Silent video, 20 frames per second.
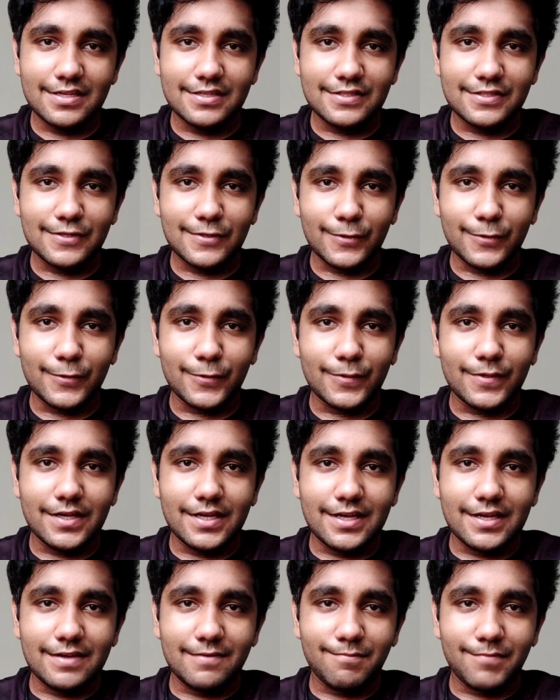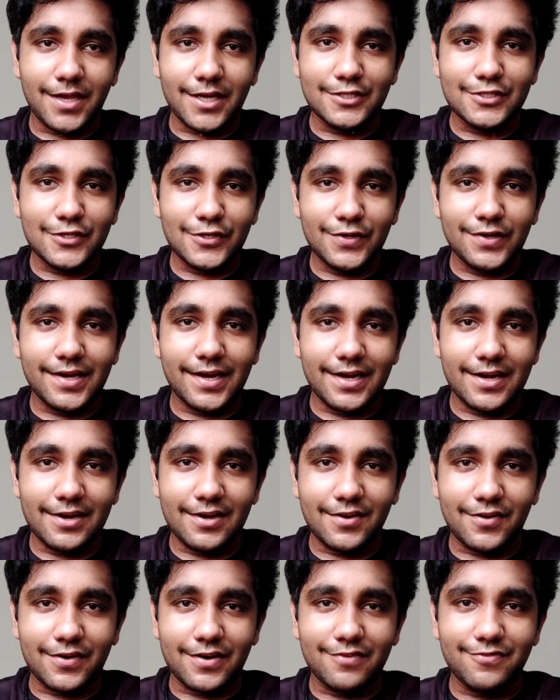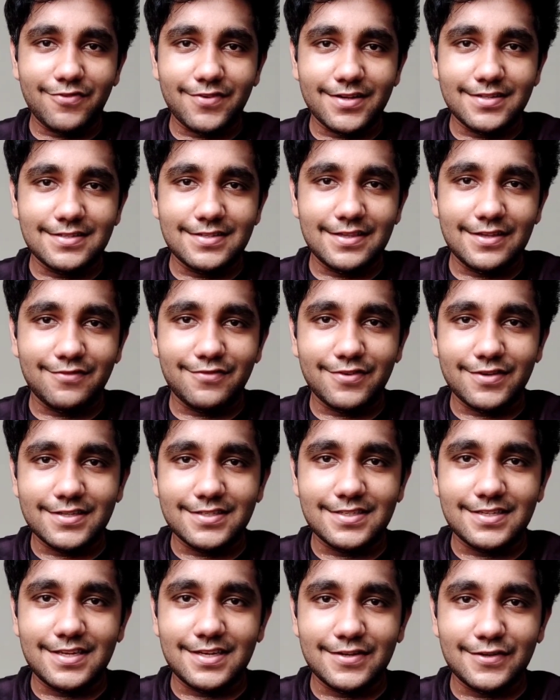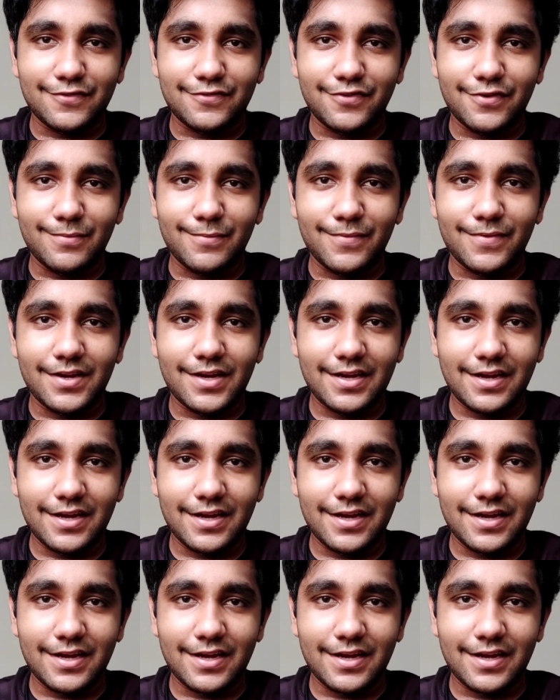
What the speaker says: So make sure you get a lot of friends in the first day of your